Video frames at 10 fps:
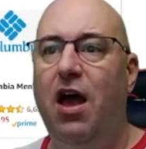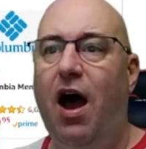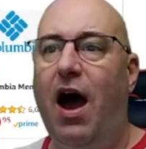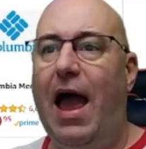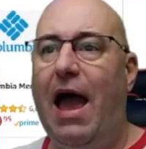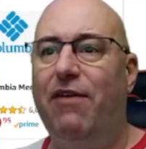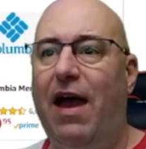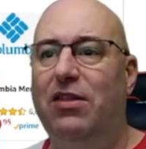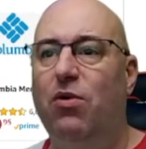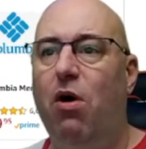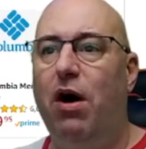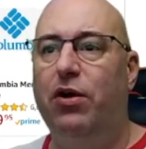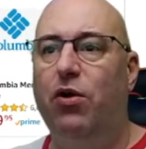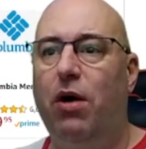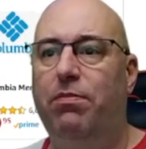I have had the water
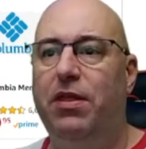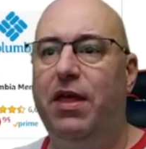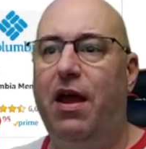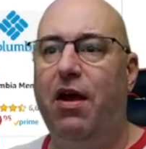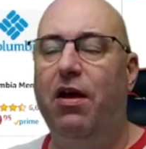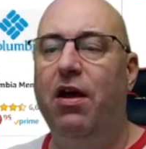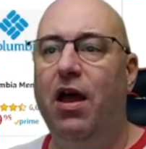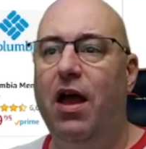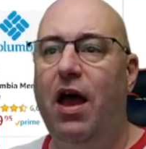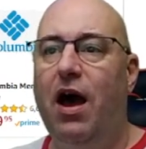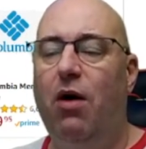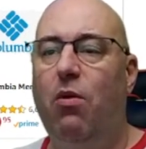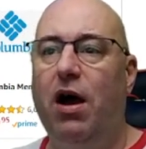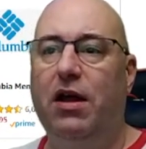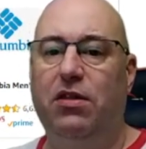go up to there,
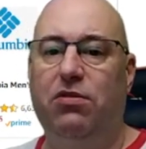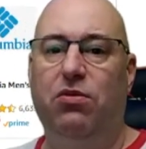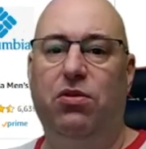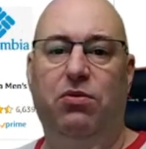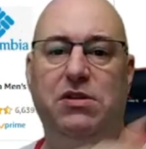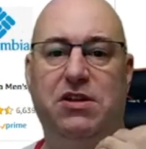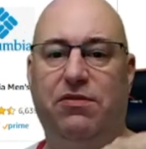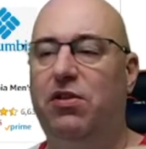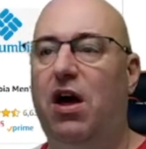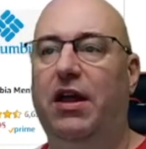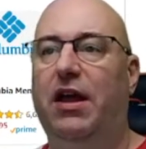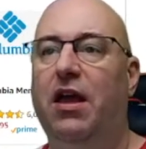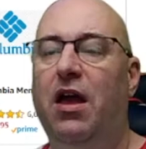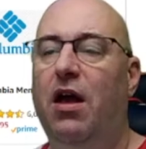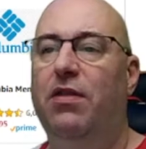walking through the recent flooding
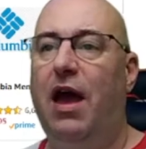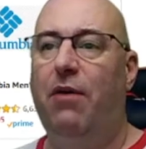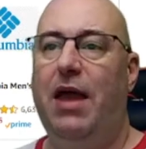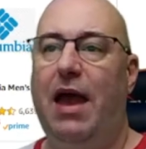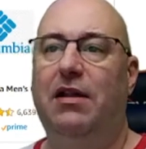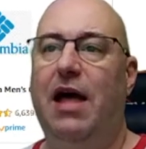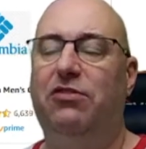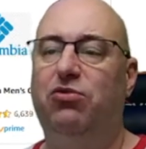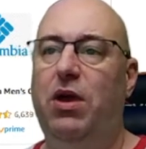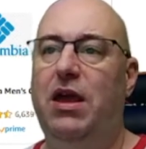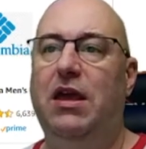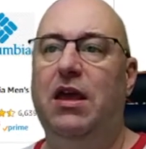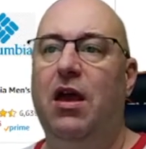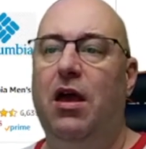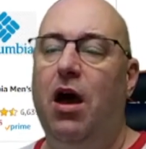that we had last week,
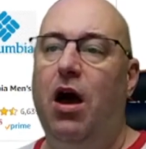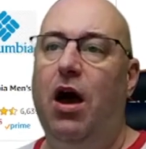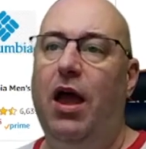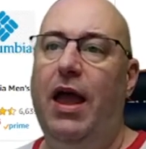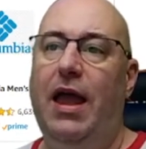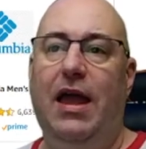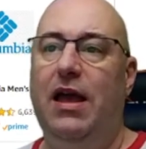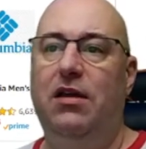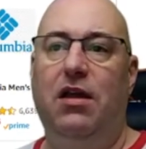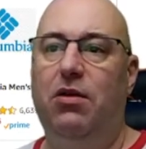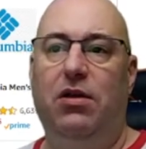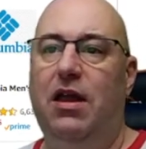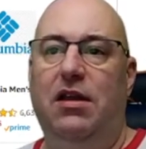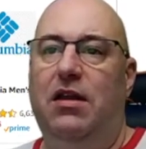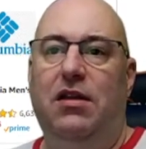and it
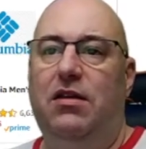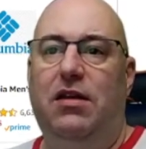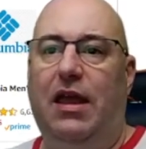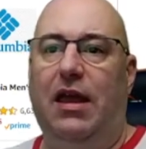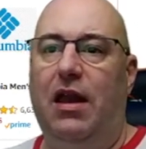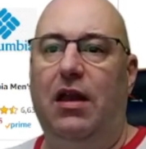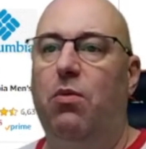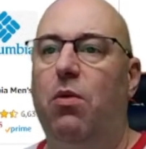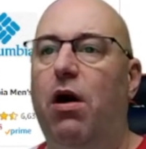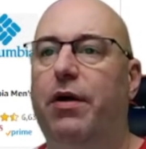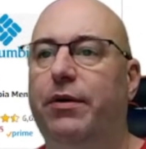didn't take in any water.